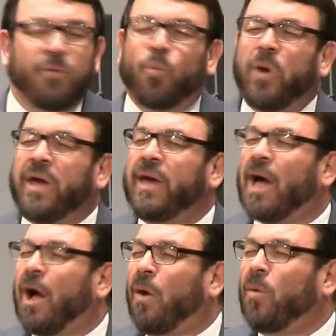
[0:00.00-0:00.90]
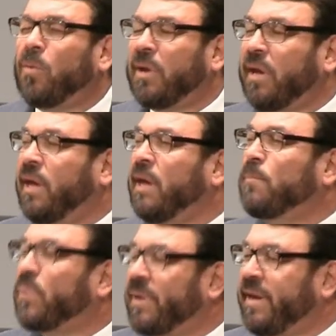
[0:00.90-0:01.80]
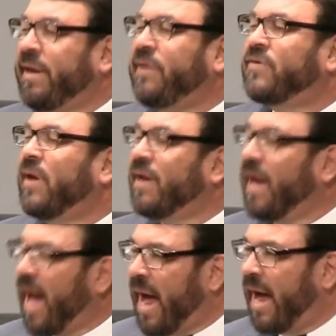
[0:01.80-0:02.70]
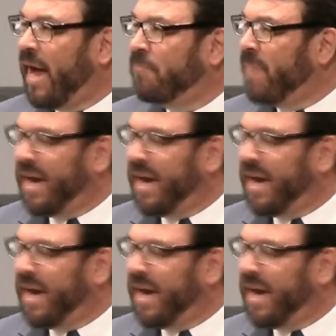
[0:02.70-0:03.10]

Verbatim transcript: We only please God.